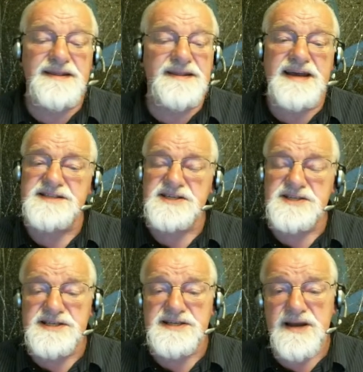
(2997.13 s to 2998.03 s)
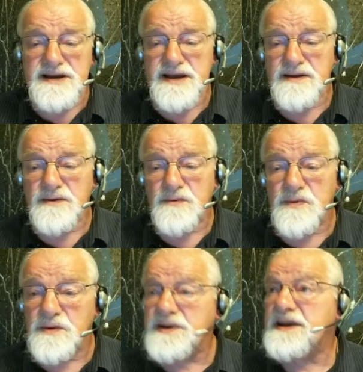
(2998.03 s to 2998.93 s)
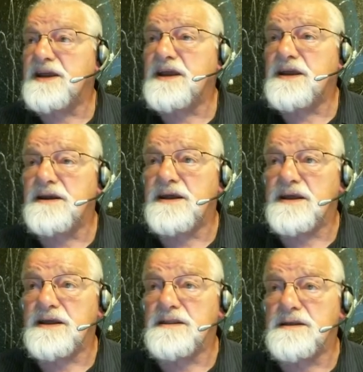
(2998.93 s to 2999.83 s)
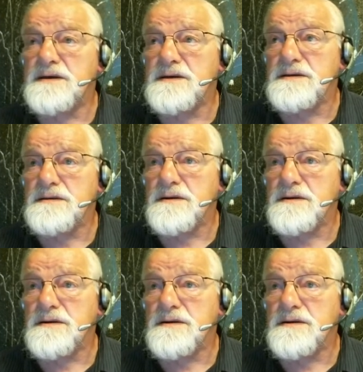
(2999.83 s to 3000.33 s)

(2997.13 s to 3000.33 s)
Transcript: that's just not what we need in the